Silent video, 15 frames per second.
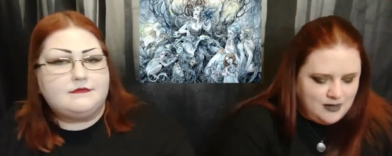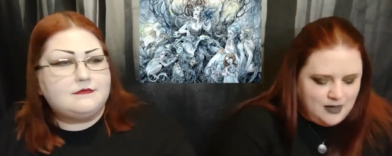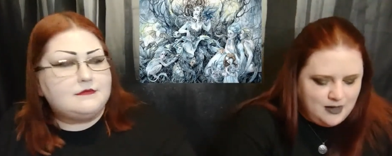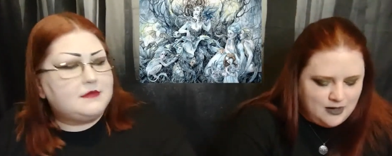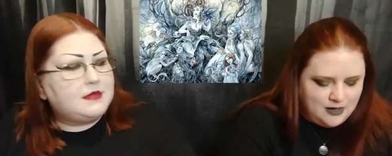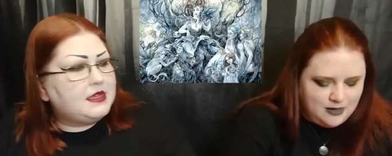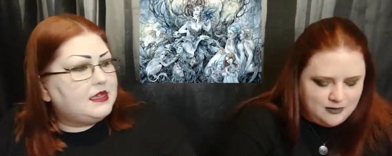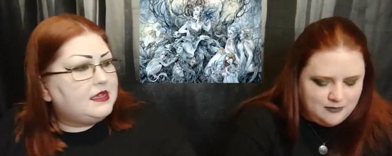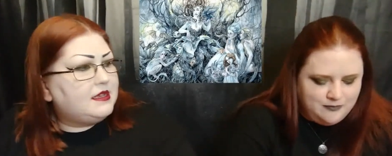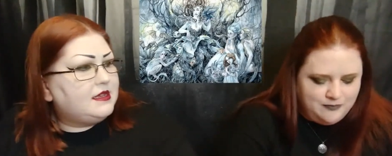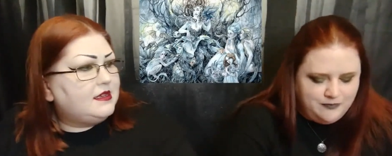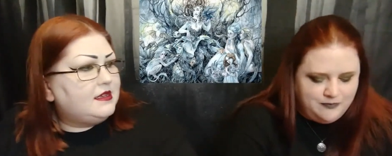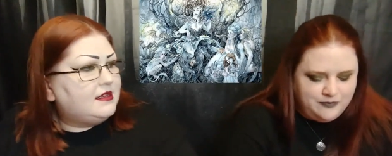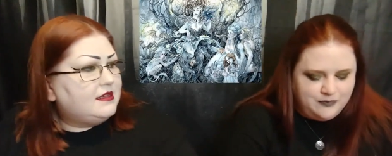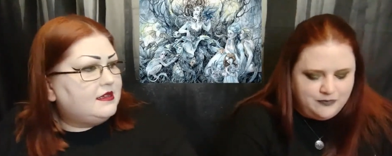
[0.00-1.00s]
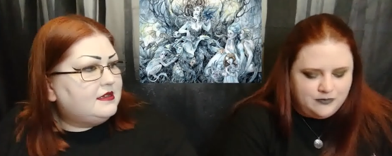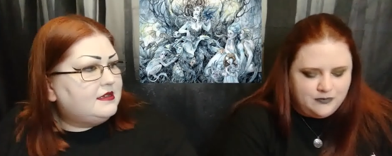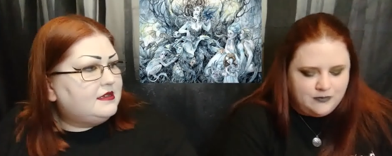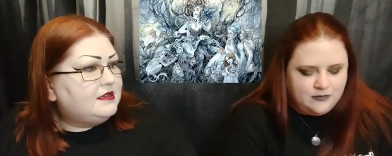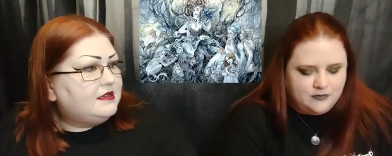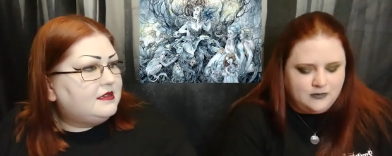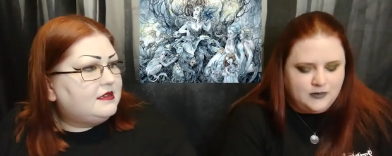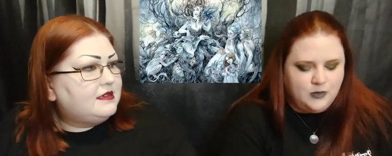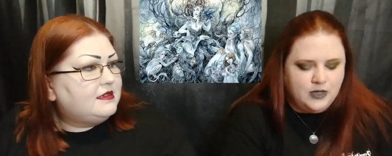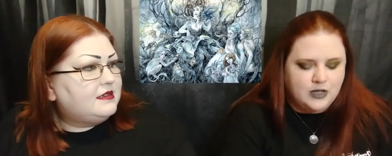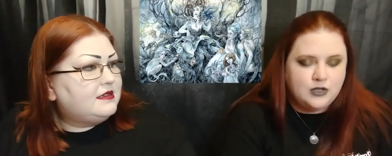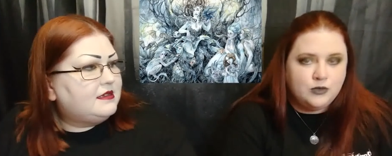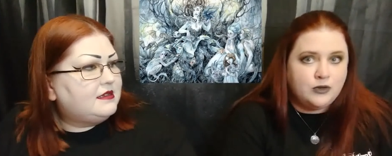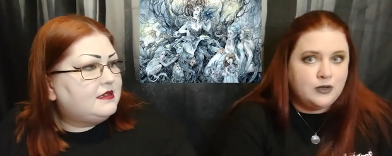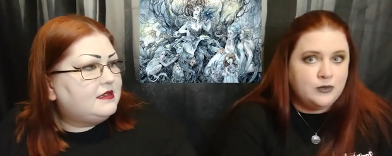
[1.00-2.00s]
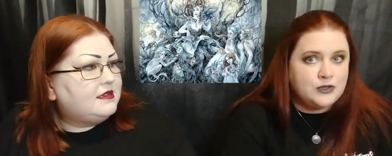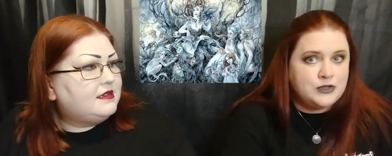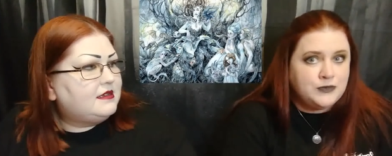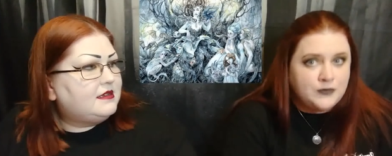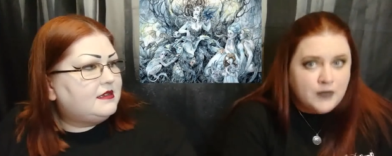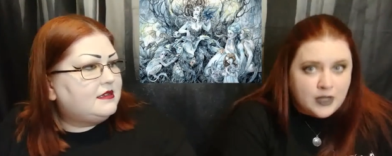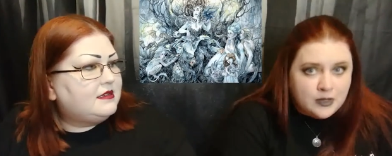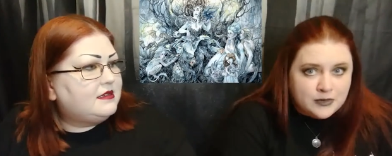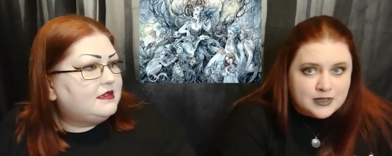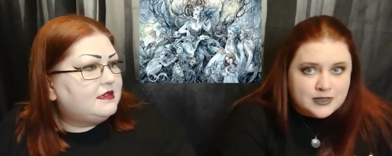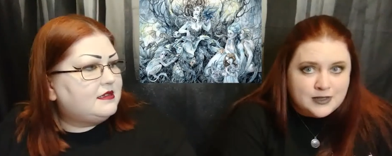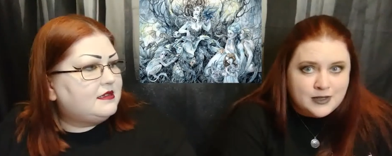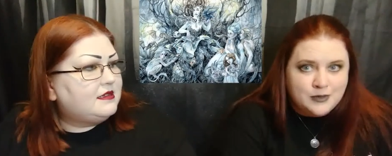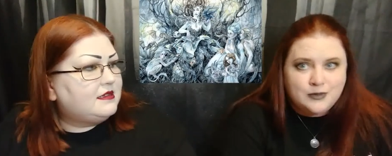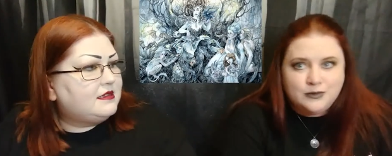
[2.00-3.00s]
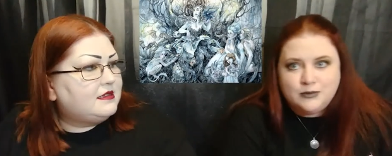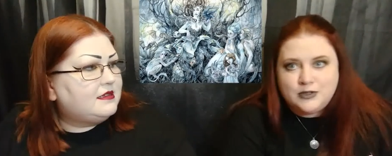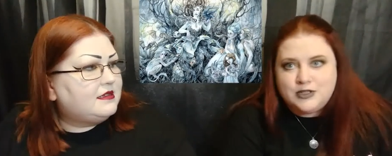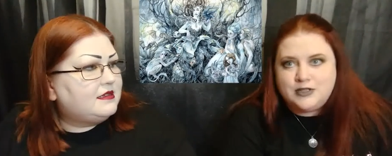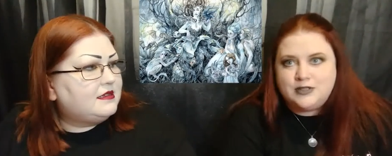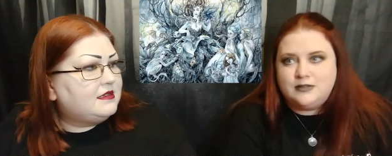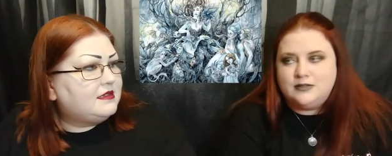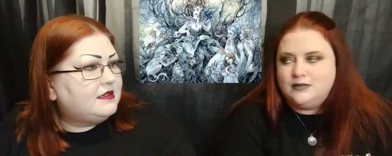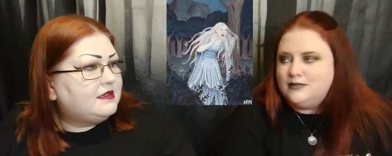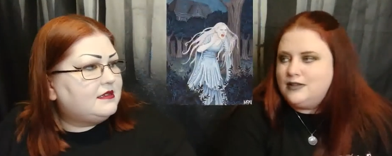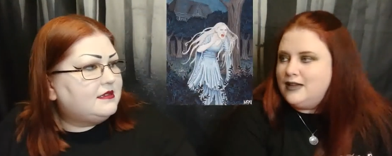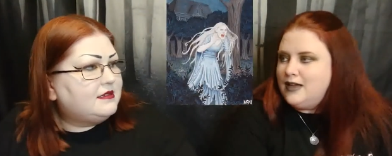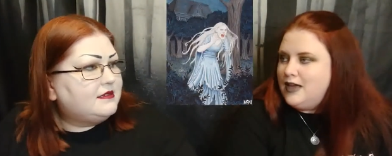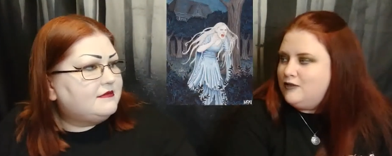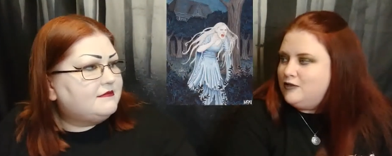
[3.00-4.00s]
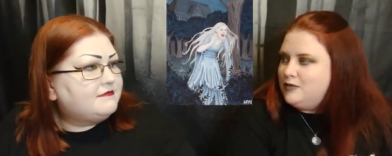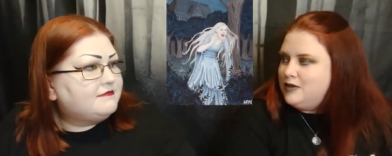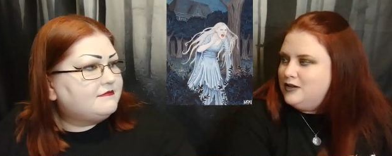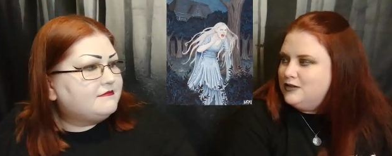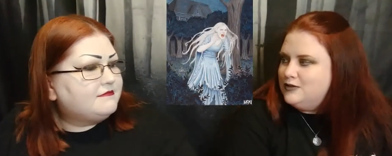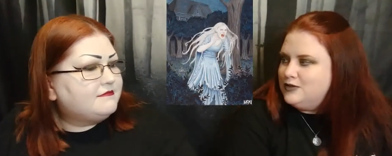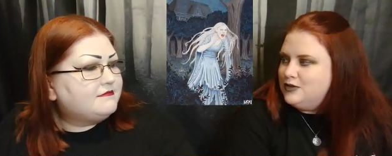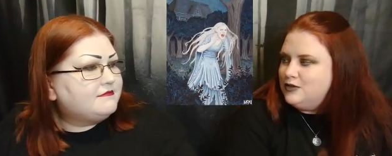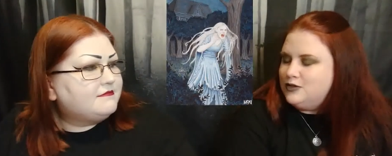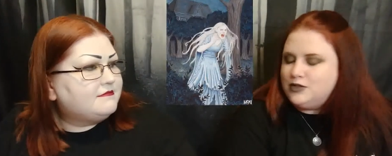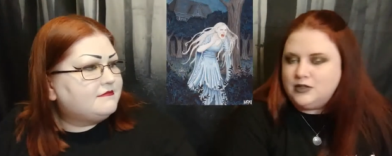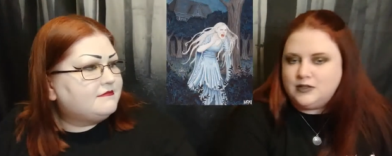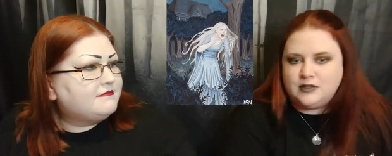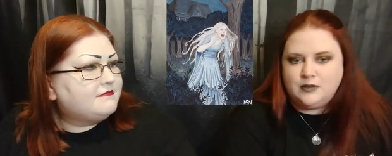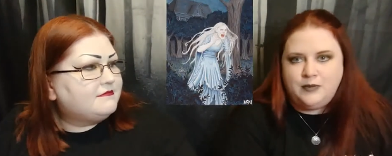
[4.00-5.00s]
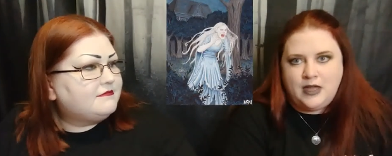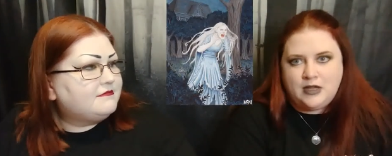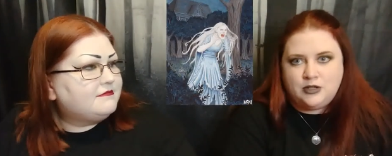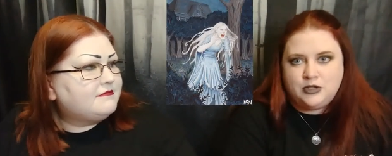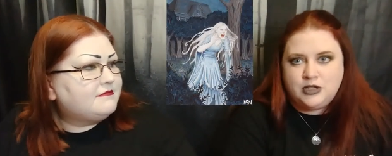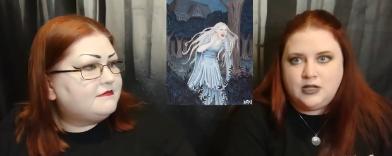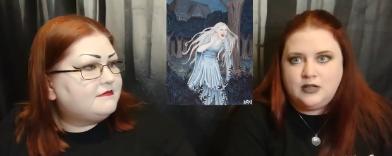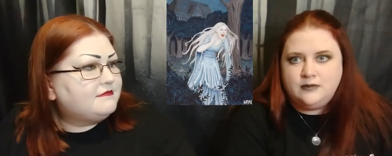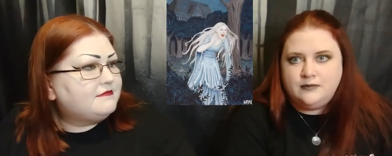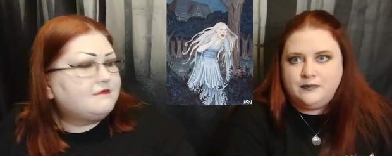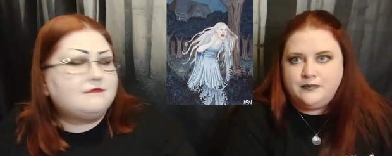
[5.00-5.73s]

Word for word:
Speaker 1: Um, we get into one of the most famous known, which is everybody knows her. She's the Banshee.